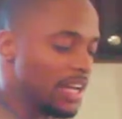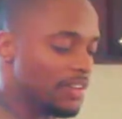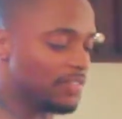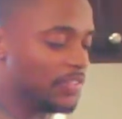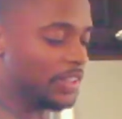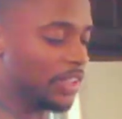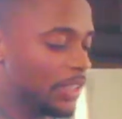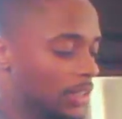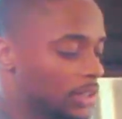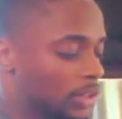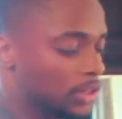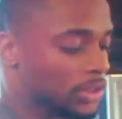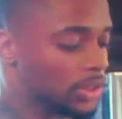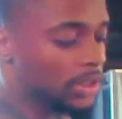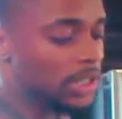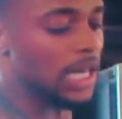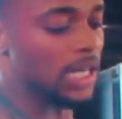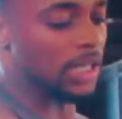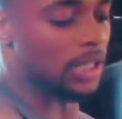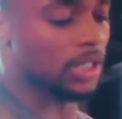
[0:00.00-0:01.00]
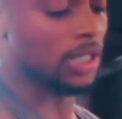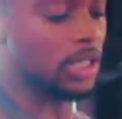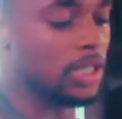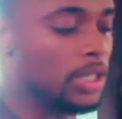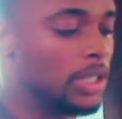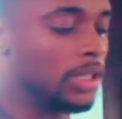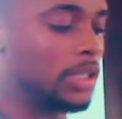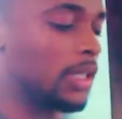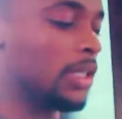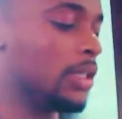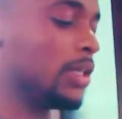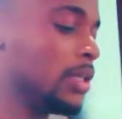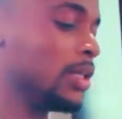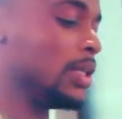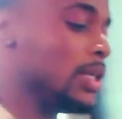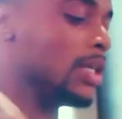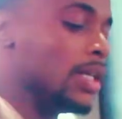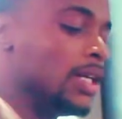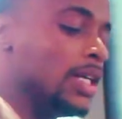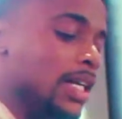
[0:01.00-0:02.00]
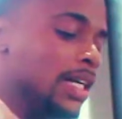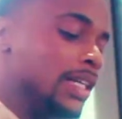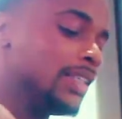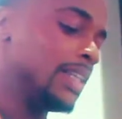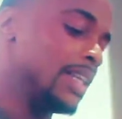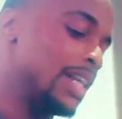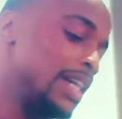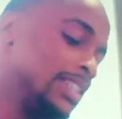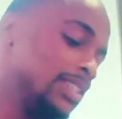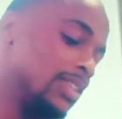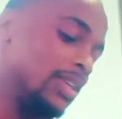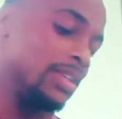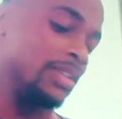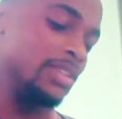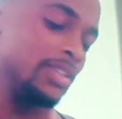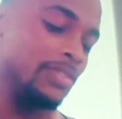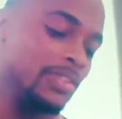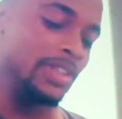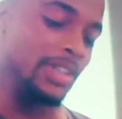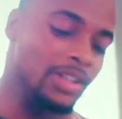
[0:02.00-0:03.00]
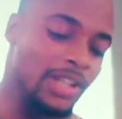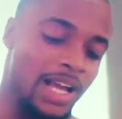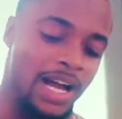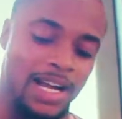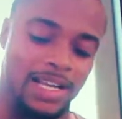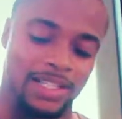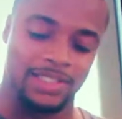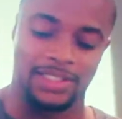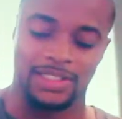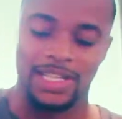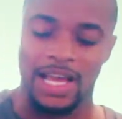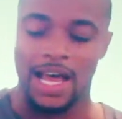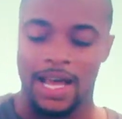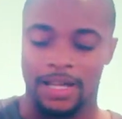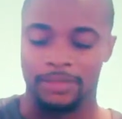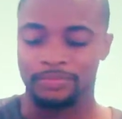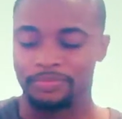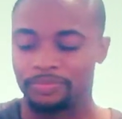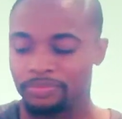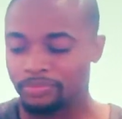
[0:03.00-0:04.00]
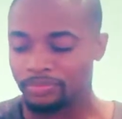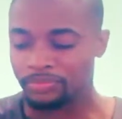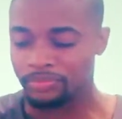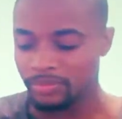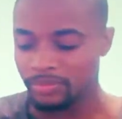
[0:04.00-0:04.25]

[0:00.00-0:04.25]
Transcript: at videos on how to cook, and then I started to realize that